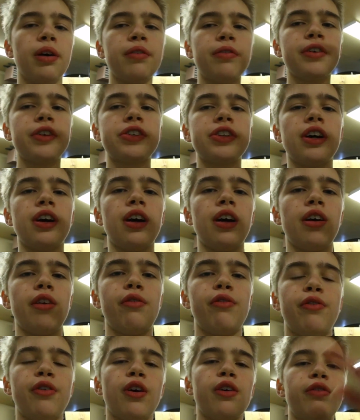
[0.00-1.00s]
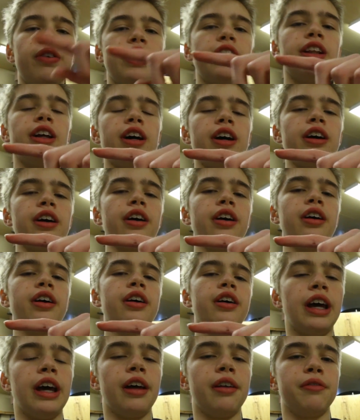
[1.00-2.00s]
1 foot tall, 4 feet long,
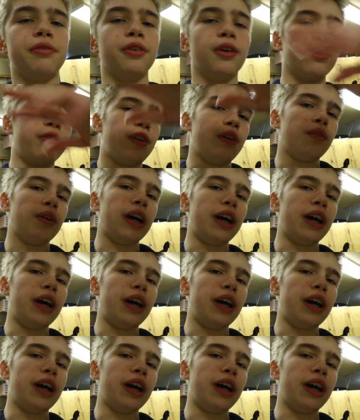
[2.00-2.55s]
and 4 feet